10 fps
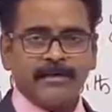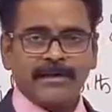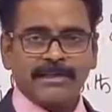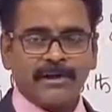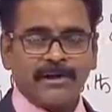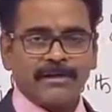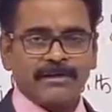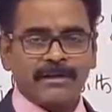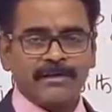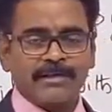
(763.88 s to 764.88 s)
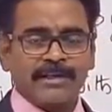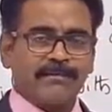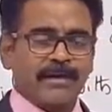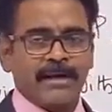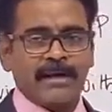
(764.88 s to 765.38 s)
this constant
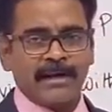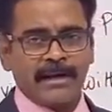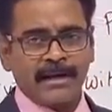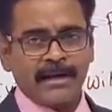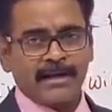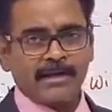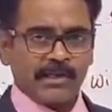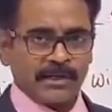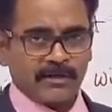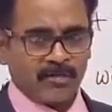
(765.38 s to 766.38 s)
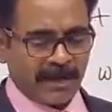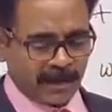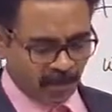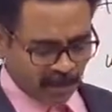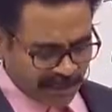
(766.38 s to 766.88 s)
C1 and C2 by
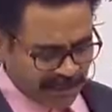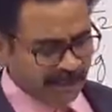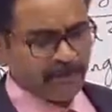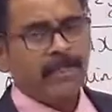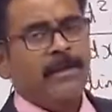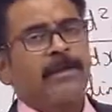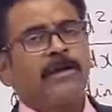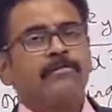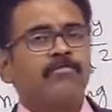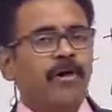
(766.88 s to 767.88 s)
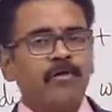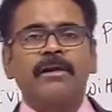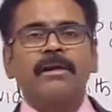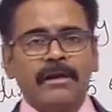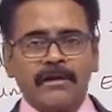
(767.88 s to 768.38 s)
using
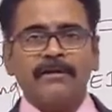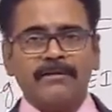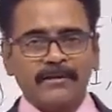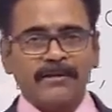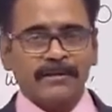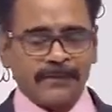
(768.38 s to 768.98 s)
boundary conditions.